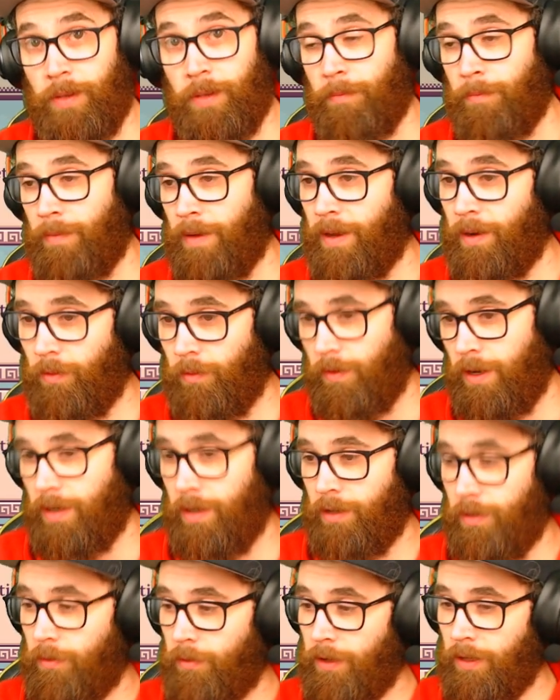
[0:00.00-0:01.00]
a better way to
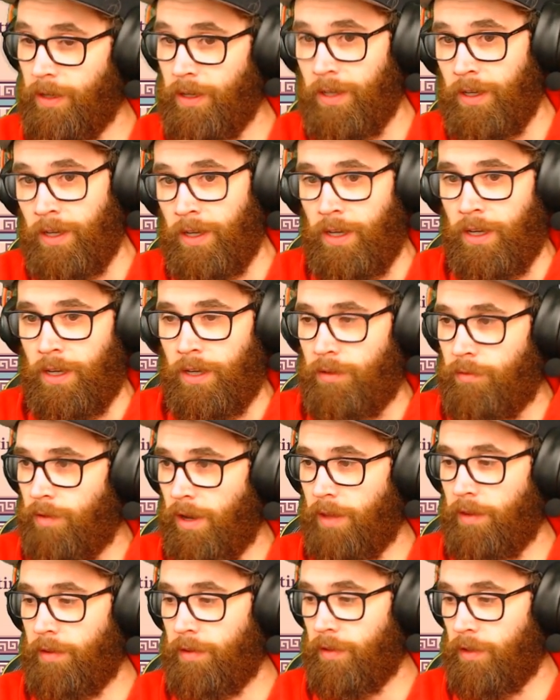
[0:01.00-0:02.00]
do it
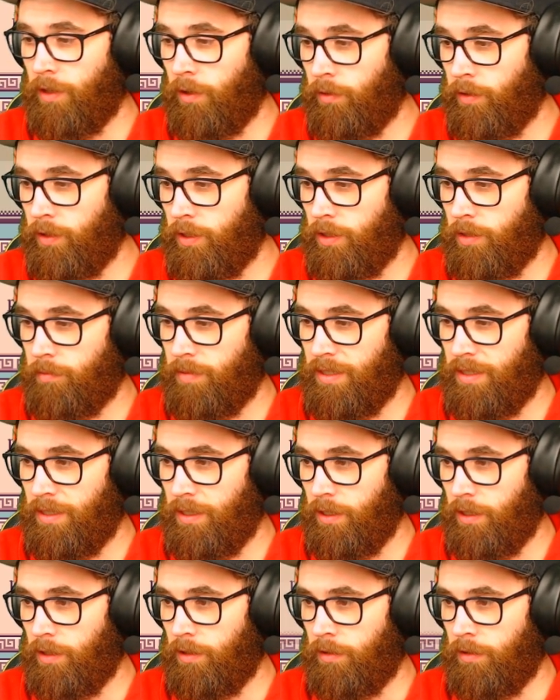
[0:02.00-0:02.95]
rather than going to the bazaar